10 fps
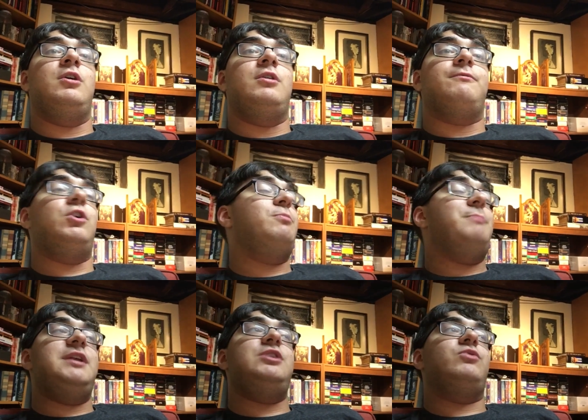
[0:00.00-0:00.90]
for
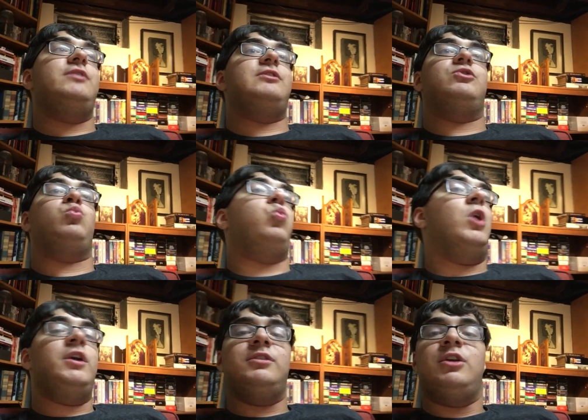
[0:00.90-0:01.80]
many reasons.
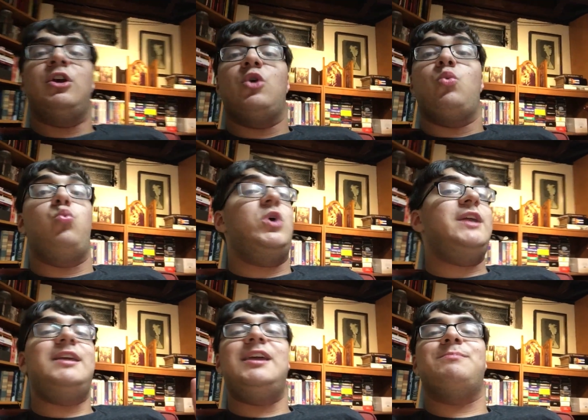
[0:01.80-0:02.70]
One, we
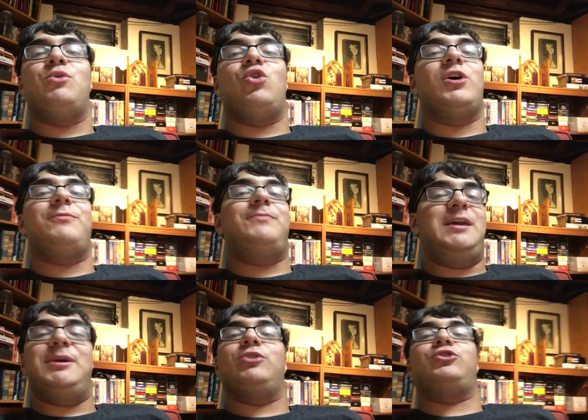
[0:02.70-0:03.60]
need more
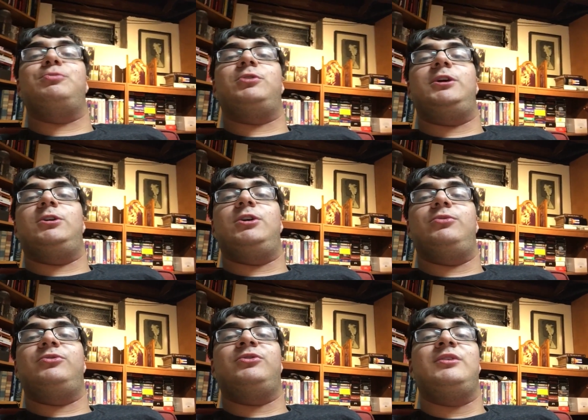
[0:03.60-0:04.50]
female
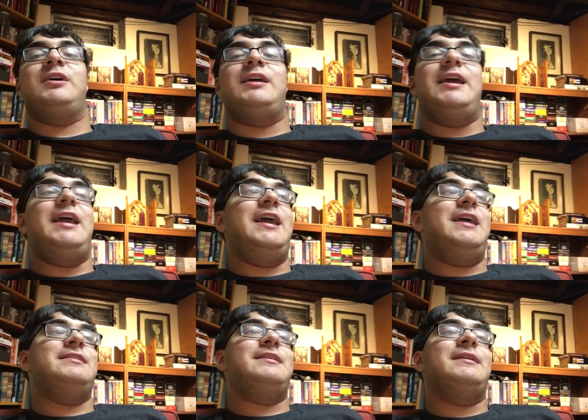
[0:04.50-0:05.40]
superheroes
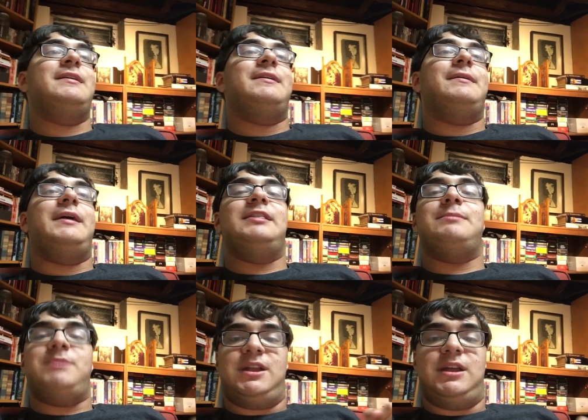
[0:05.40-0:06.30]
in in the
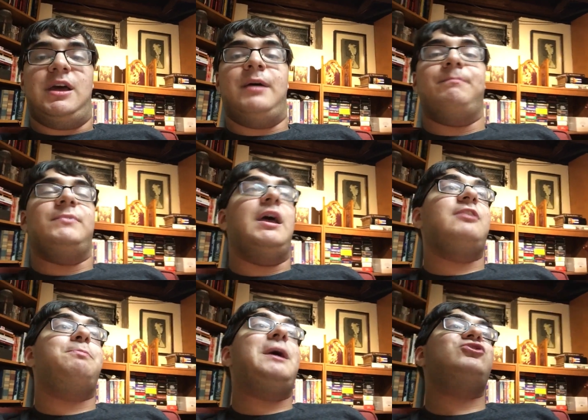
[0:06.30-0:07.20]
media
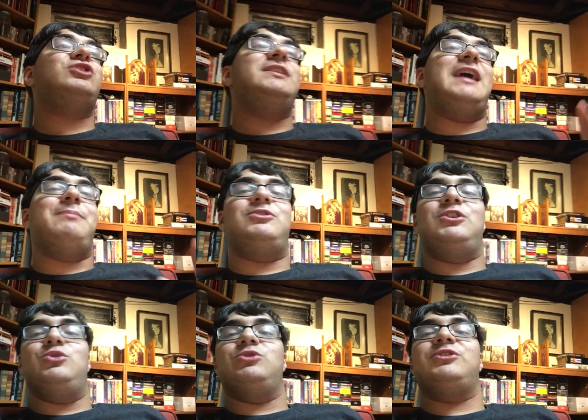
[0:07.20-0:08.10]
especially in the
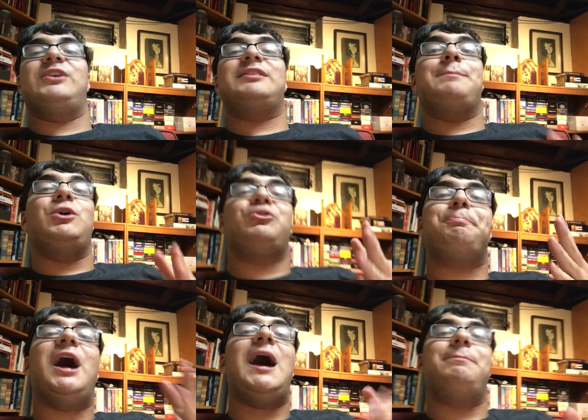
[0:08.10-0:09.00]
MCU, which is like the most
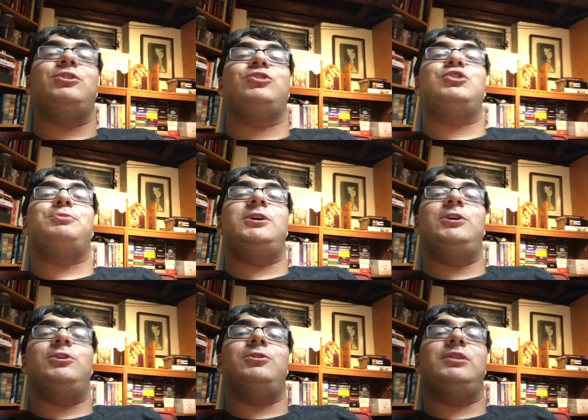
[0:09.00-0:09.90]
popular
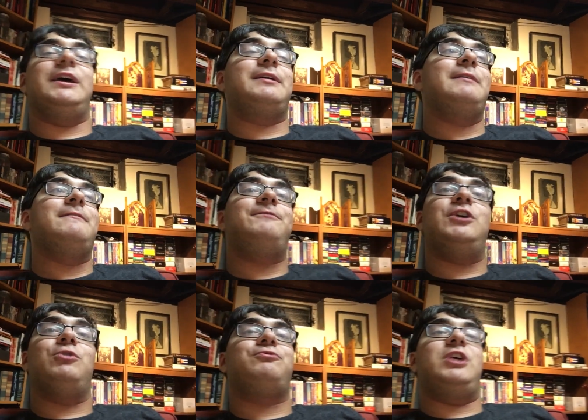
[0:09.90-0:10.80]
superhero like
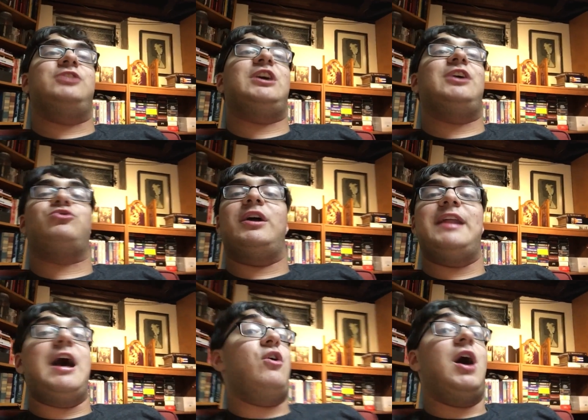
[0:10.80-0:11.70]
film franchise right
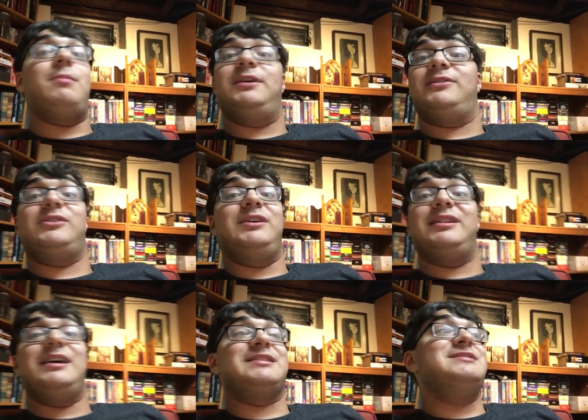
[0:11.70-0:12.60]
now, obviously.
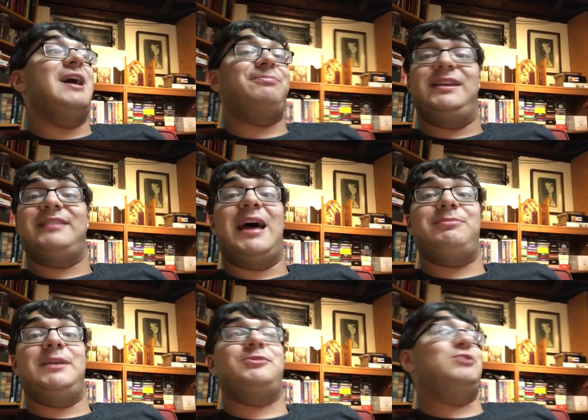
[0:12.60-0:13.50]
Like nothing tops
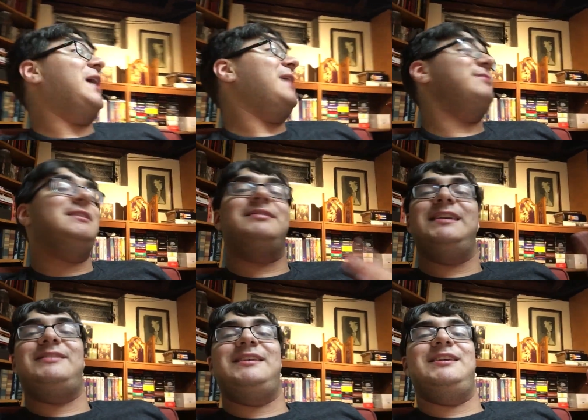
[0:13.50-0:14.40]
the MCU, not even the
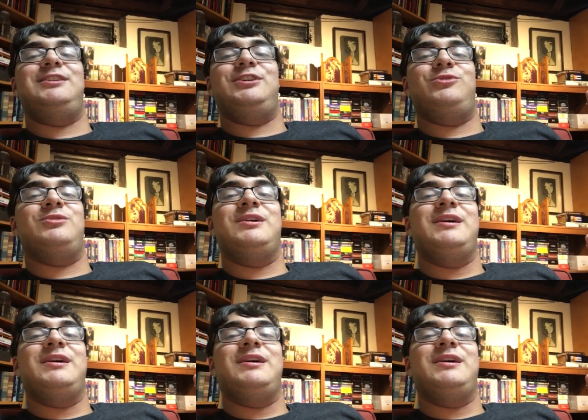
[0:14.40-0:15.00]
DCEU.